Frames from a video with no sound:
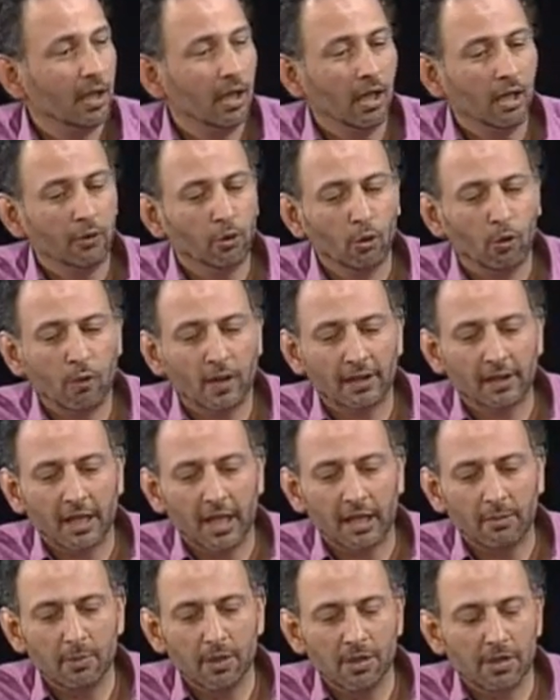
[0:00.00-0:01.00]

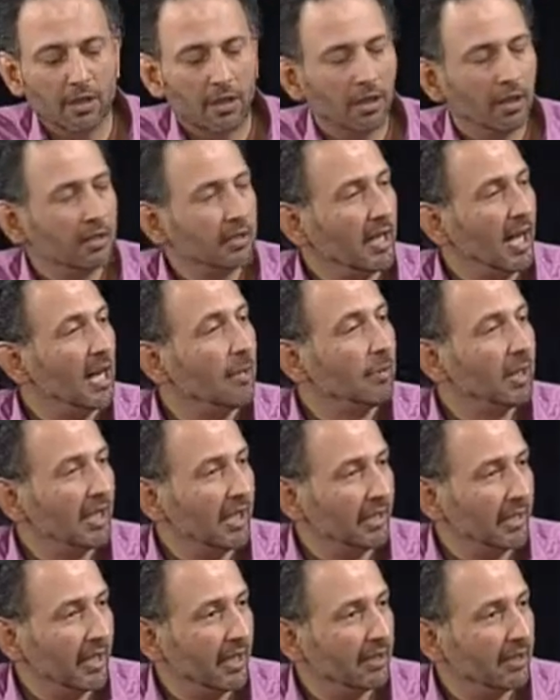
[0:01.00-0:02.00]
Novatime is a time
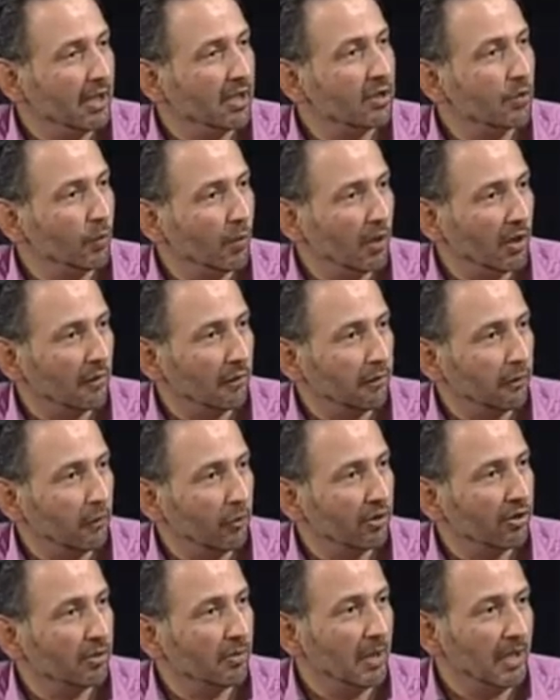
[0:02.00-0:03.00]
and attendance
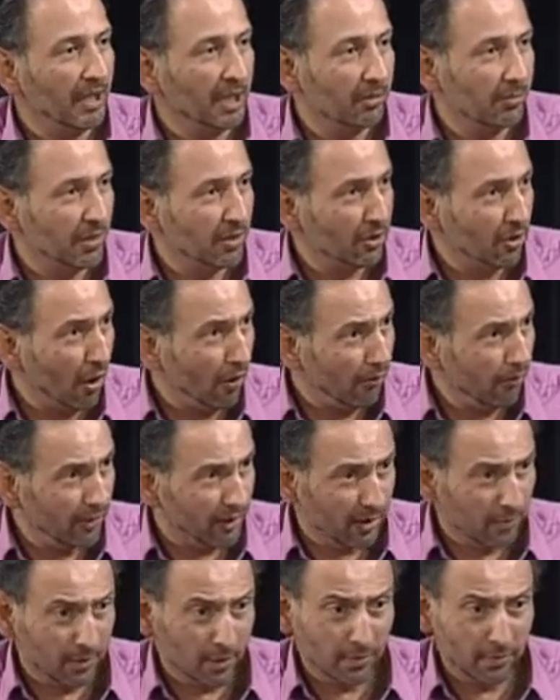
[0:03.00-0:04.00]
workforce management
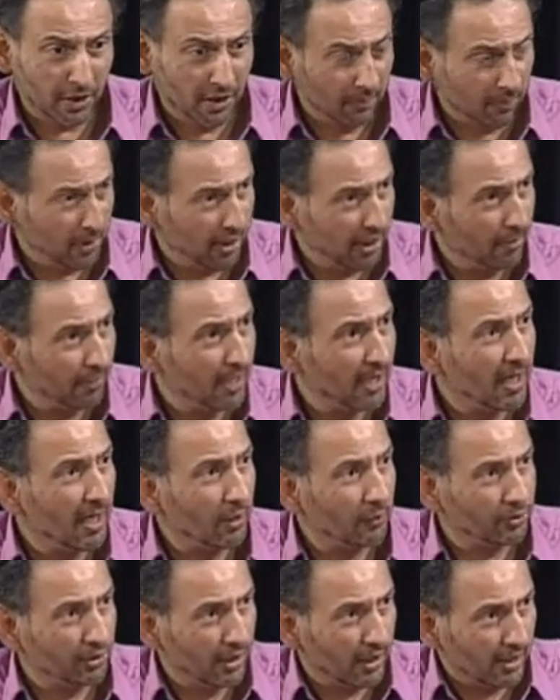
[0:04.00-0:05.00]
software company, pretty big
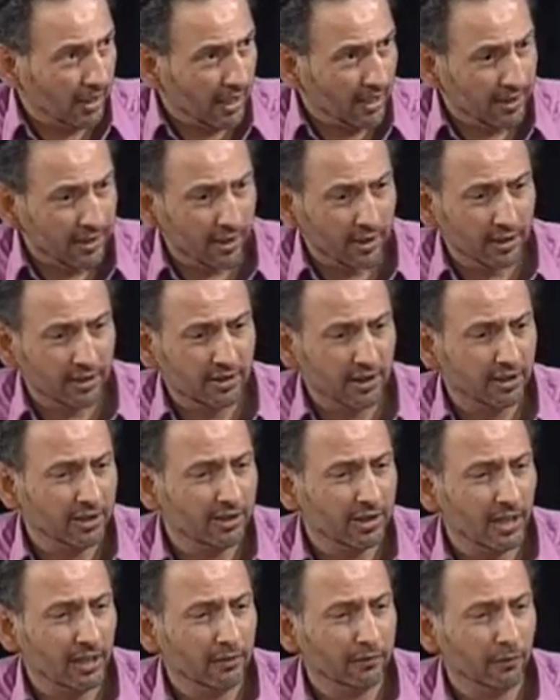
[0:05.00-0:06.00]
house. They are right here in
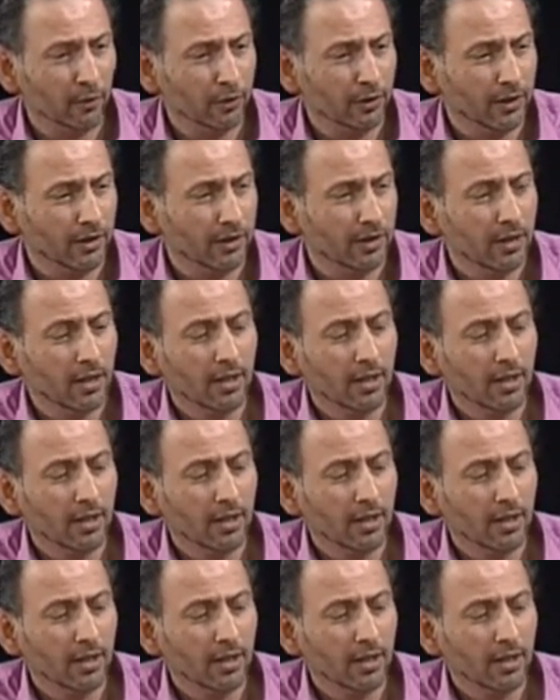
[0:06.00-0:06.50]
Southern California.